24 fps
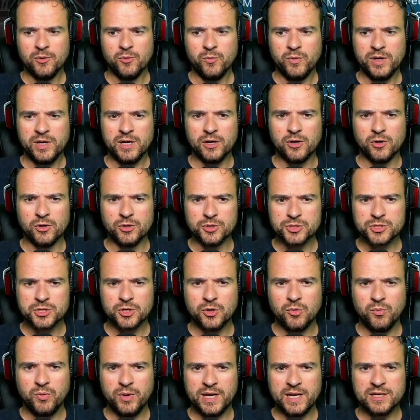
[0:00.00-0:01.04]
We
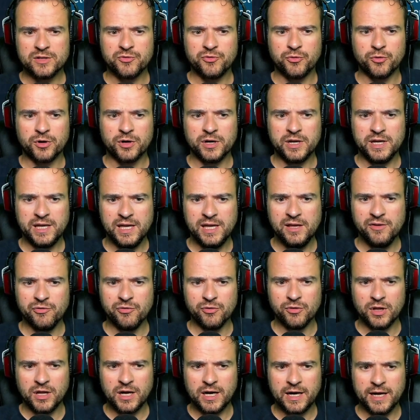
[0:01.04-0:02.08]
also went for
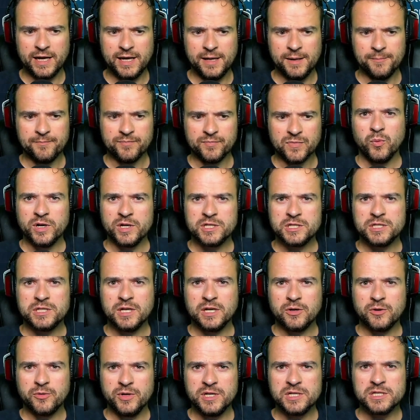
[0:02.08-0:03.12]
Evil Eye, which
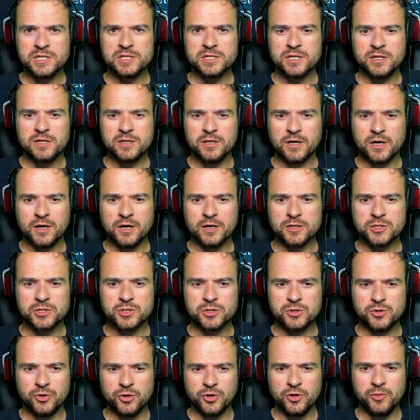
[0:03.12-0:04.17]
decreases the target's
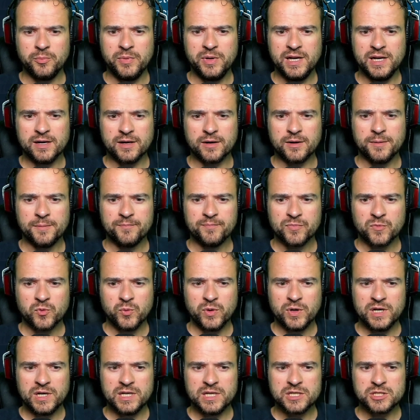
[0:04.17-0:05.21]
turn meter
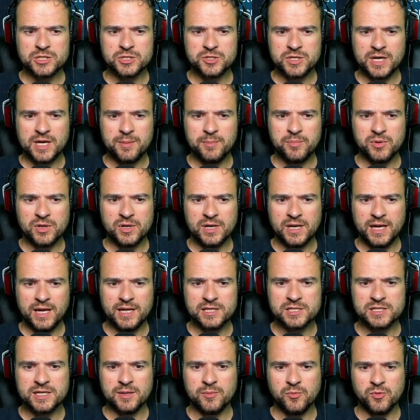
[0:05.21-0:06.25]
when this champion
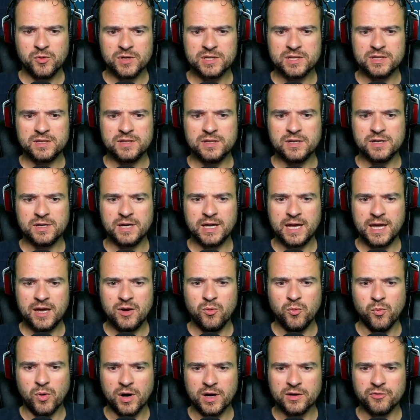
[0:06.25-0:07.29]
hits them with the
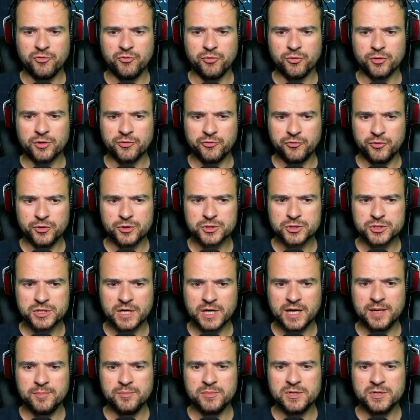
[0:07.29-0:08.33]
A1 for the first
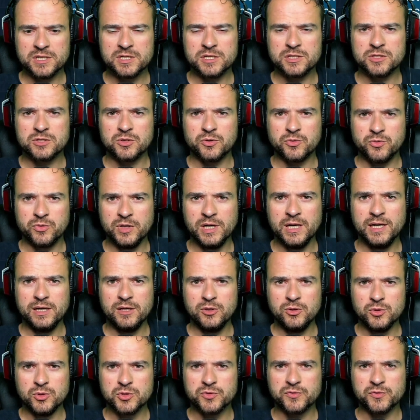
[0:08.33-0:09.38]
time. is a really
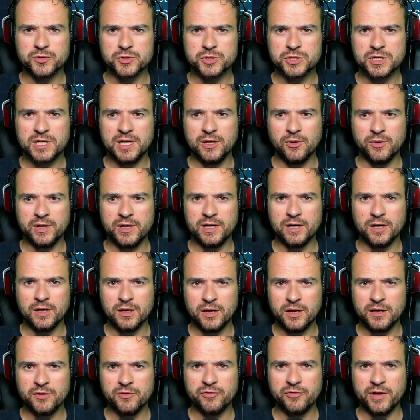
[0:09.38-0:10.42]
useful skill in a
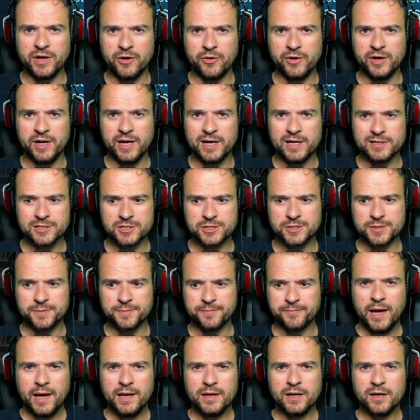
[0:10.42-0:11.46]
lot of areas.
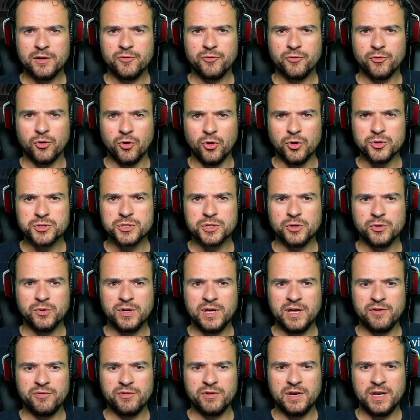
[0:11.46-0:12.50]
And I've also
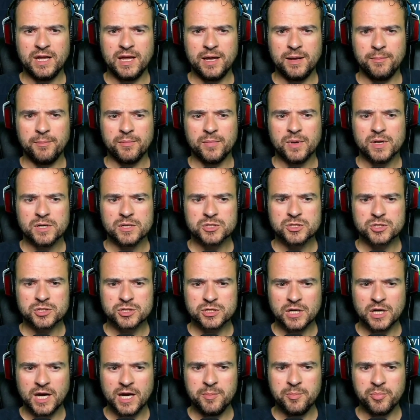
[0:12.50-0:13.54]
given him
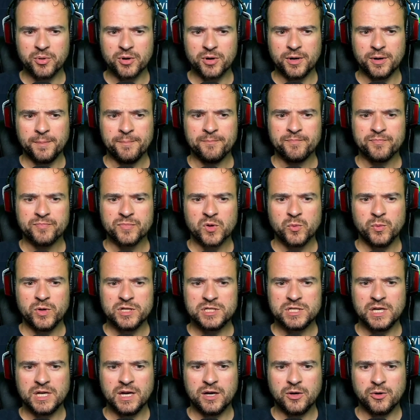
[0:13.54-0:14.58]
Sniper,
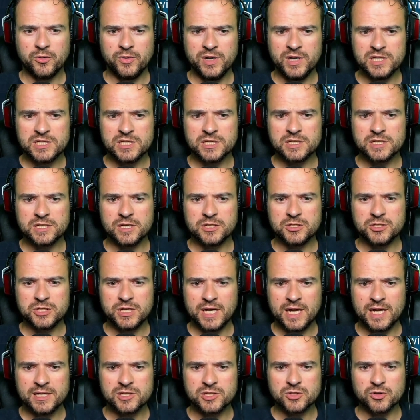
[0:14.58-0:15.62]
which increases the
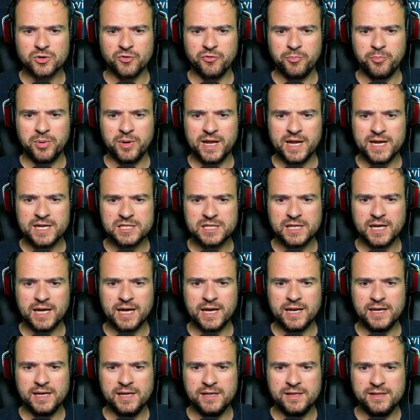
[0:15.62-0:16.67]
chance of placing
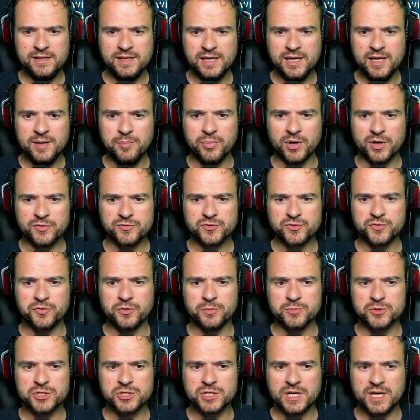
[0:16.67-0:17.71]
any debuffs
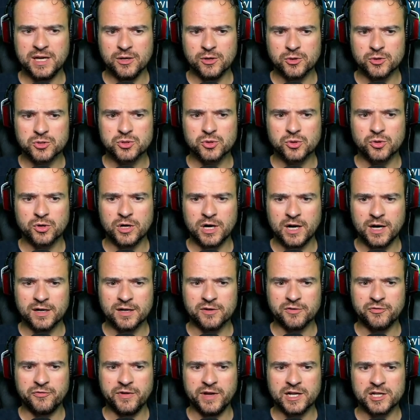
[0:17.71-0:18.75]
from skills or
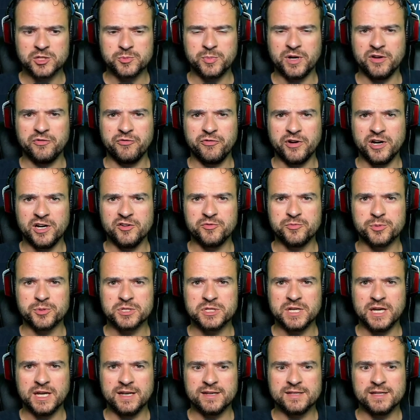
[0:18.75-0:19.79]
artifacts by
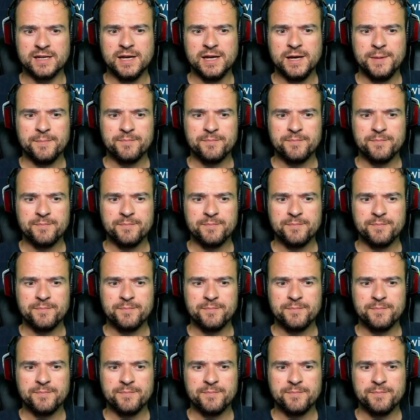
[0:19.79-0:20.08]
5%.